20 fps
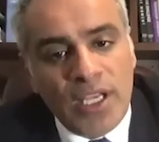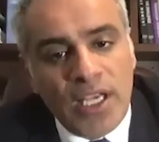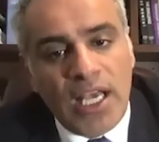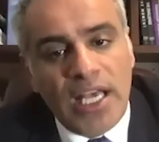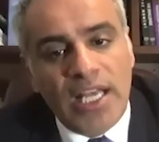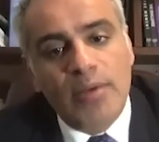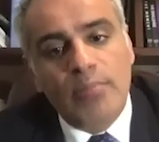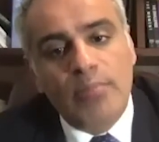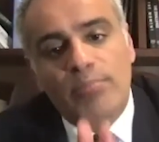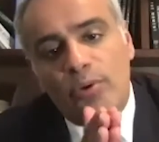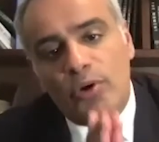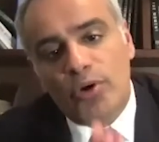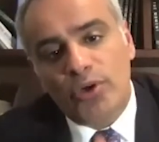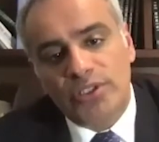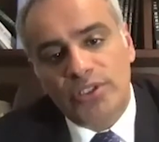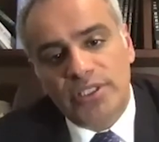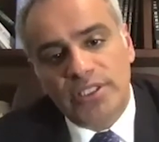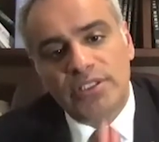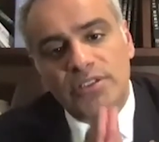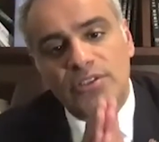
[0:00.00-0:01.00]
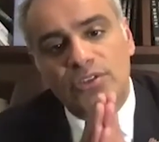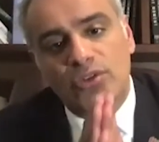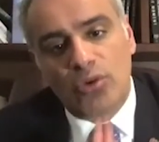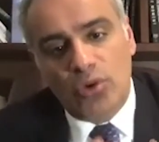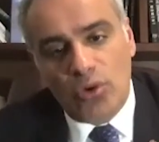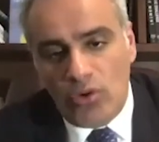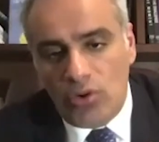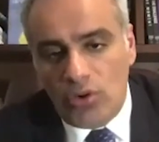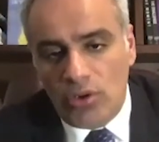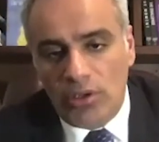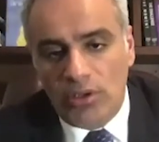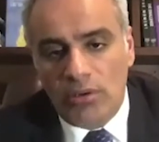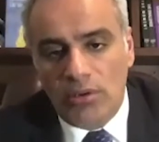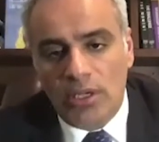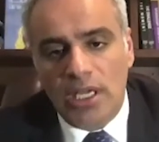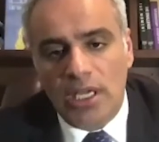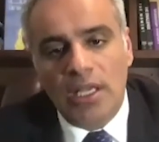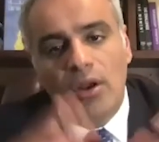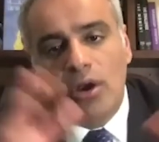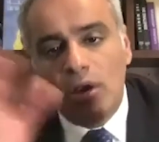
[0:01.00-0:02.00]
an important role
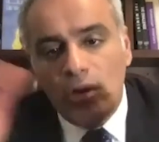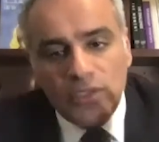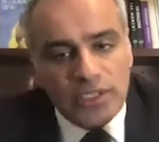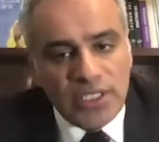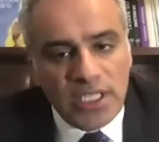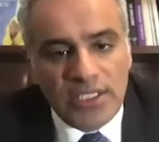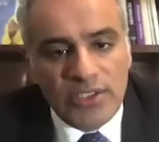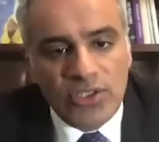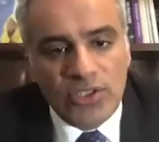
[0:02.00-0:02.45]
alongside